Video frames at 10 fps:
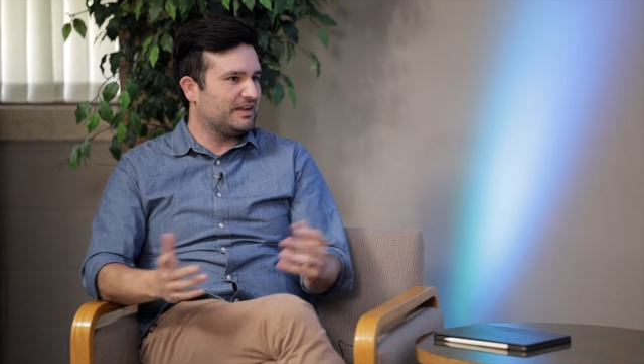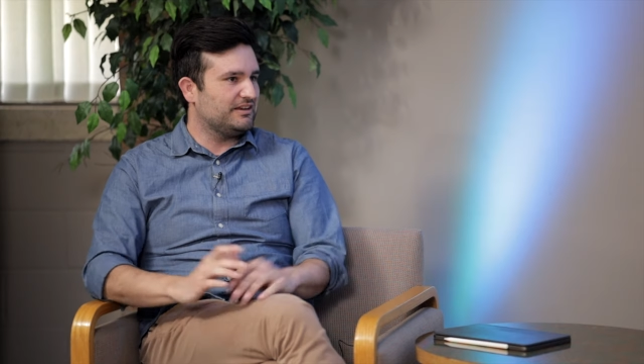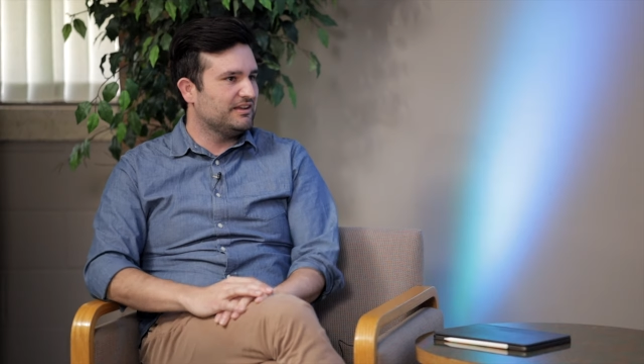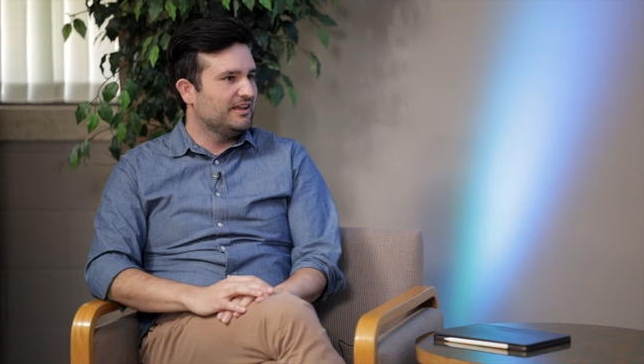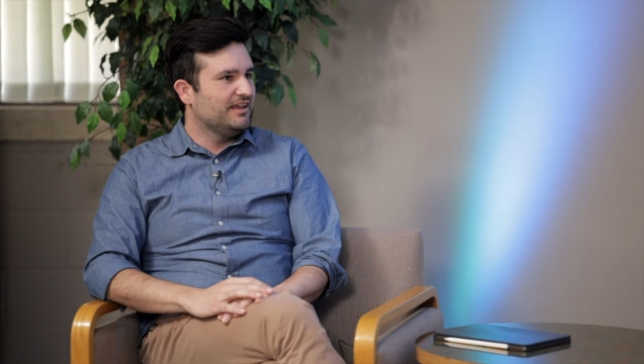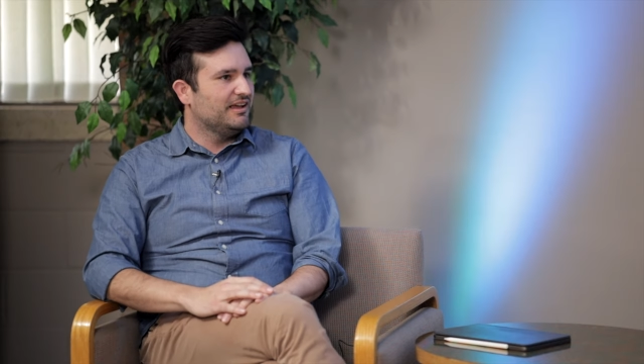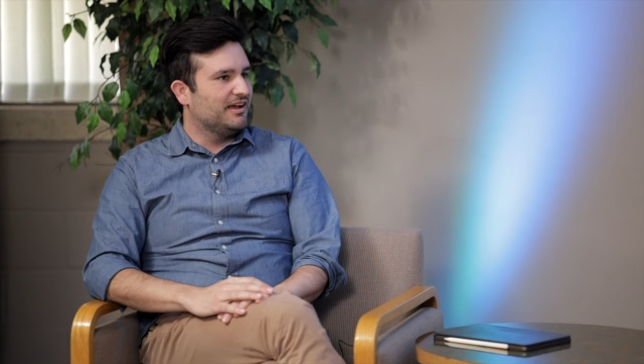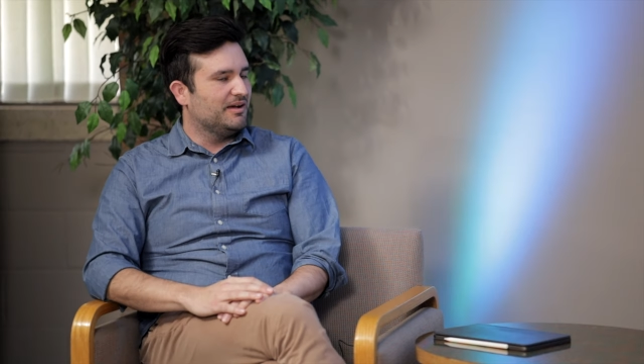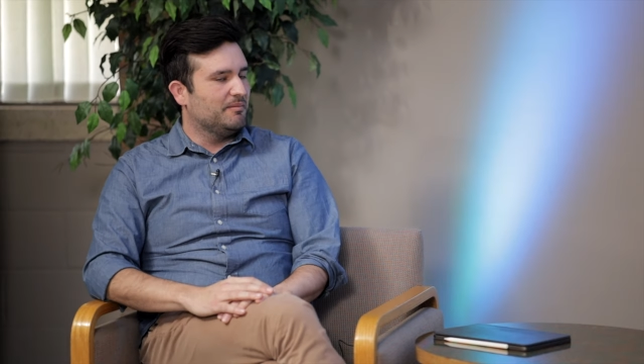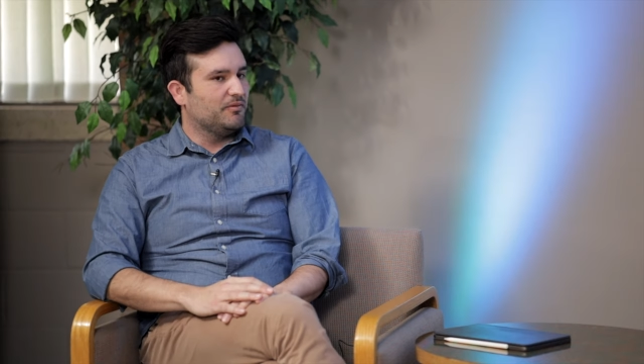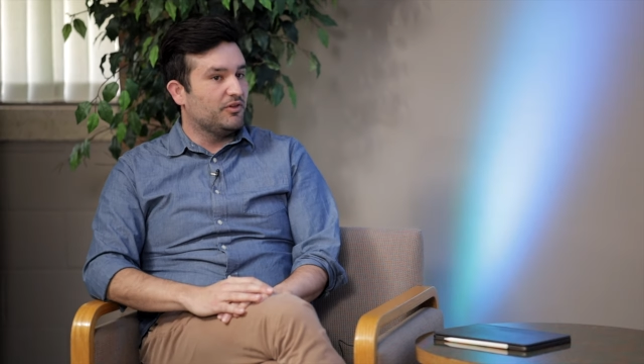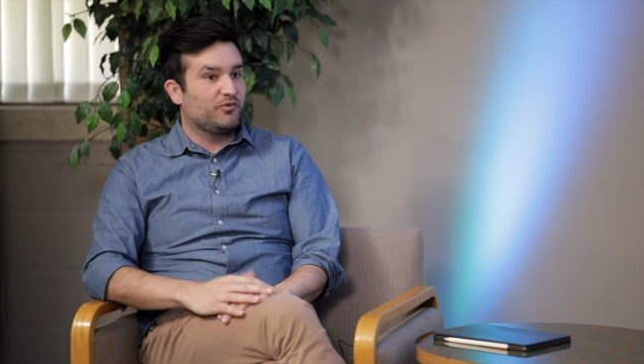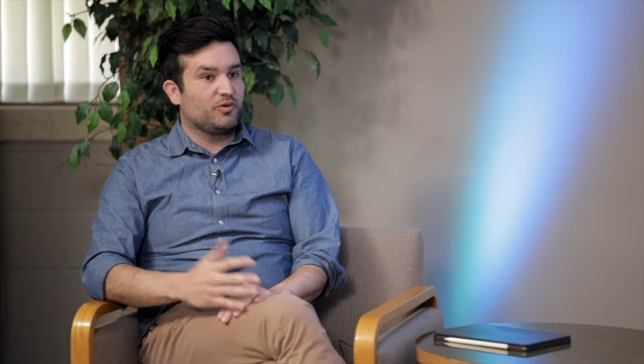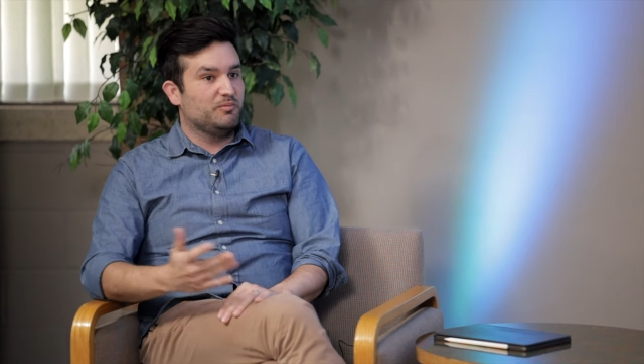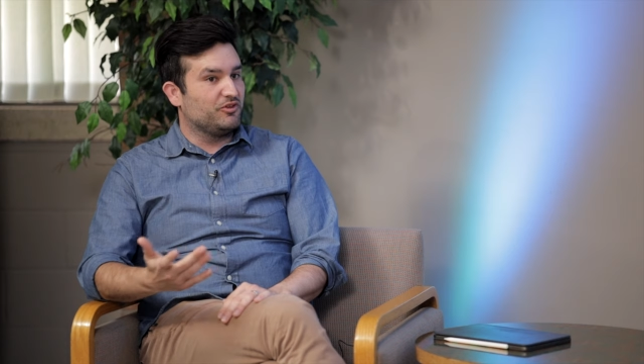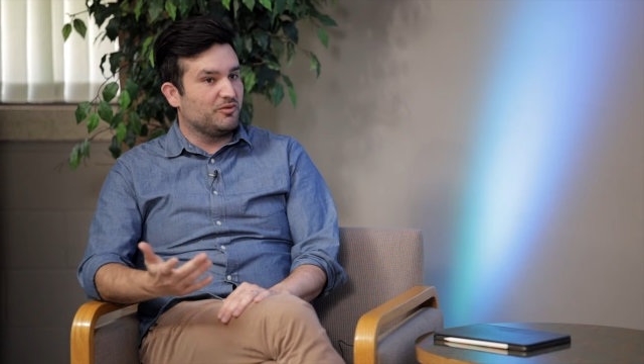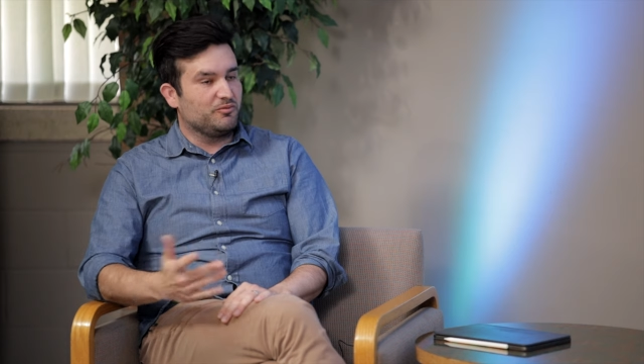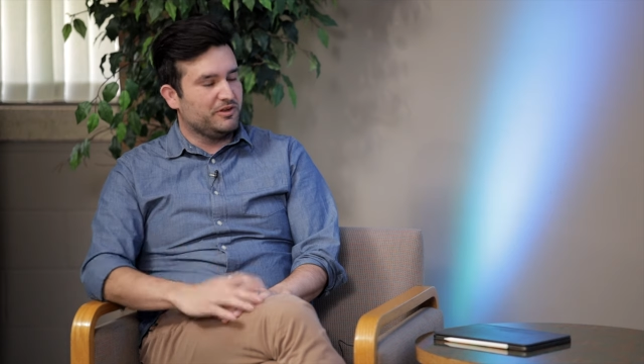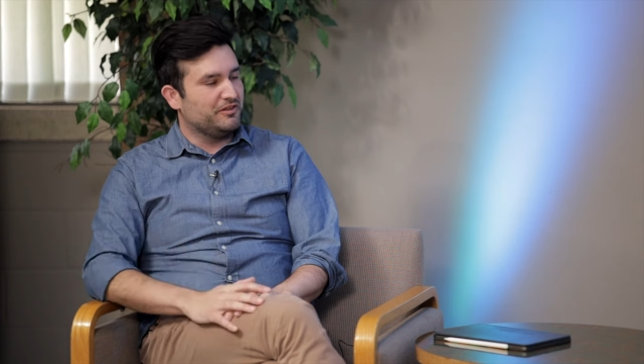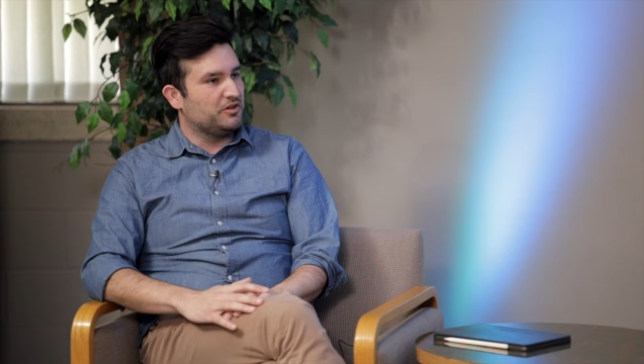it. Yeah. Um, the forms are
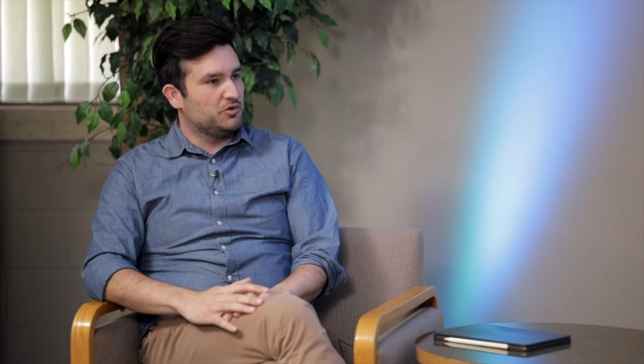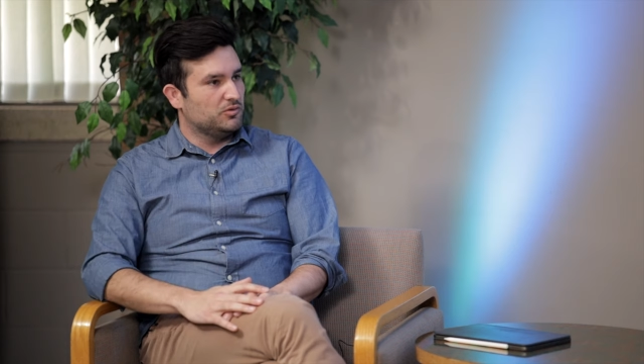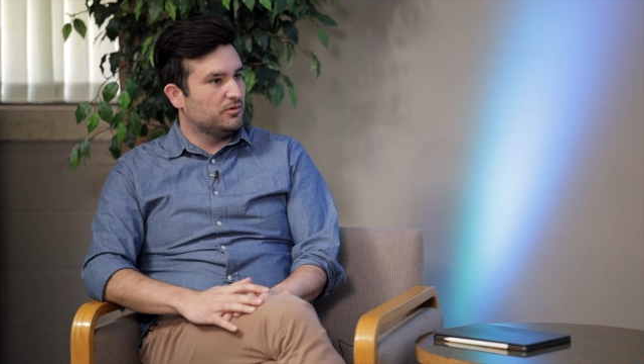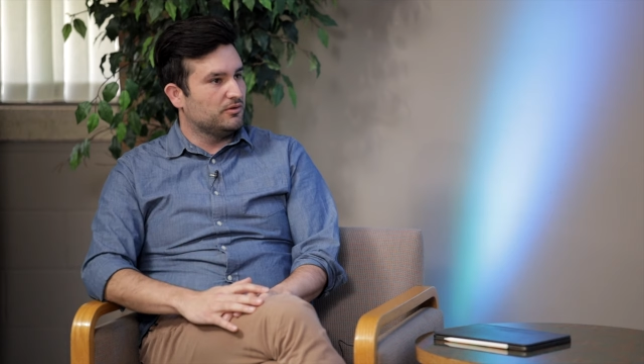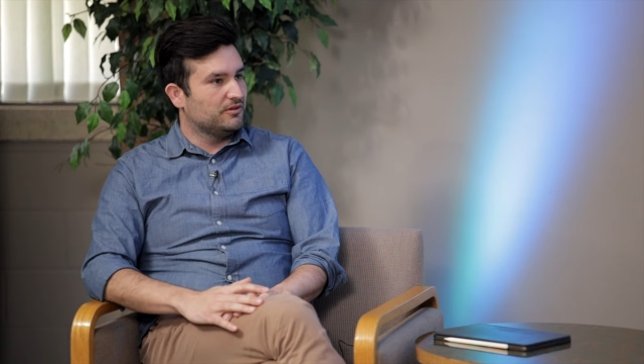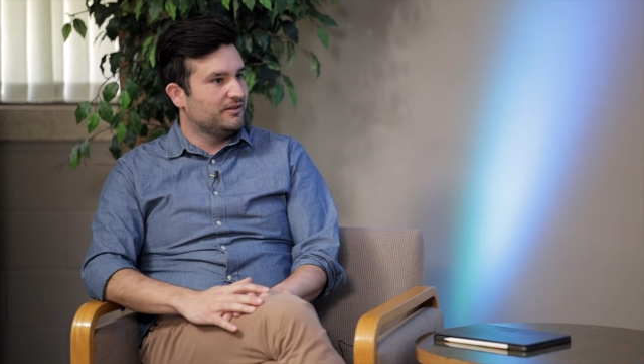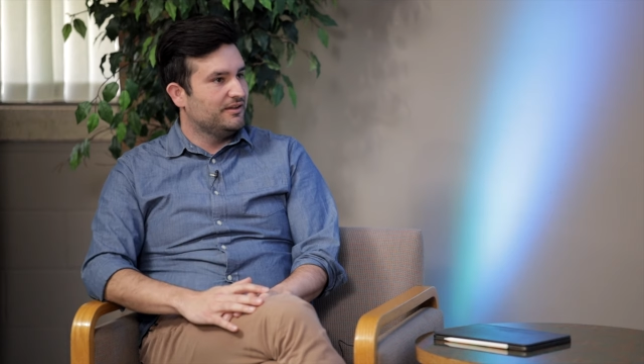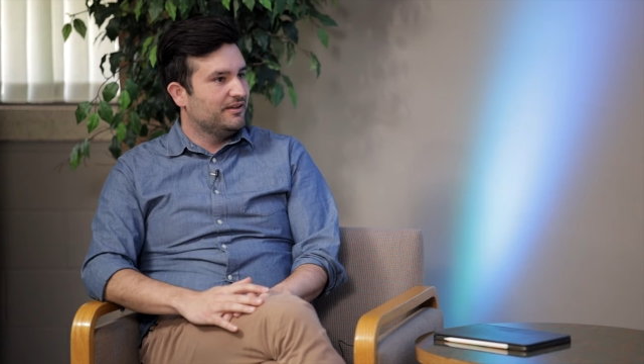really cool